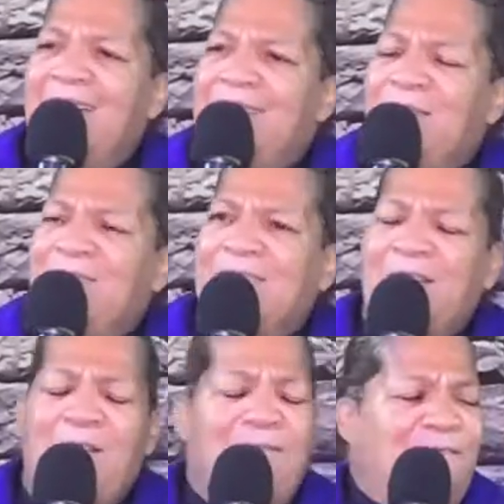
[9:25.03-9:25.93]
She was
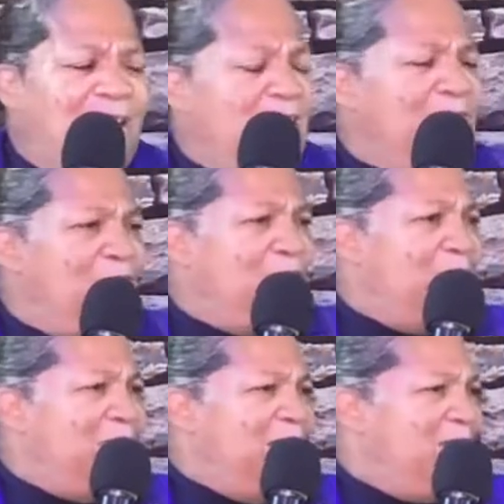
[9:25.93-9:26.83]
so faithful
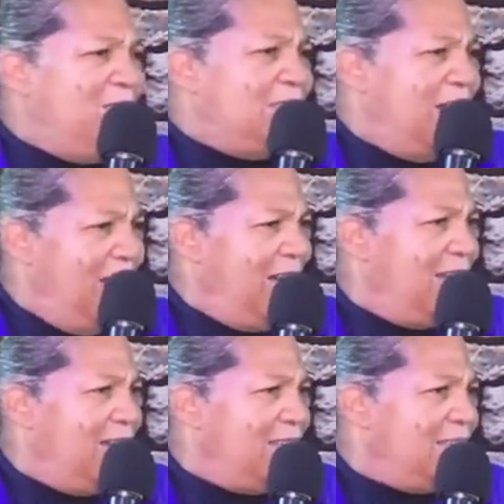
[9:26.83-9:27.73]
in paying her tithes.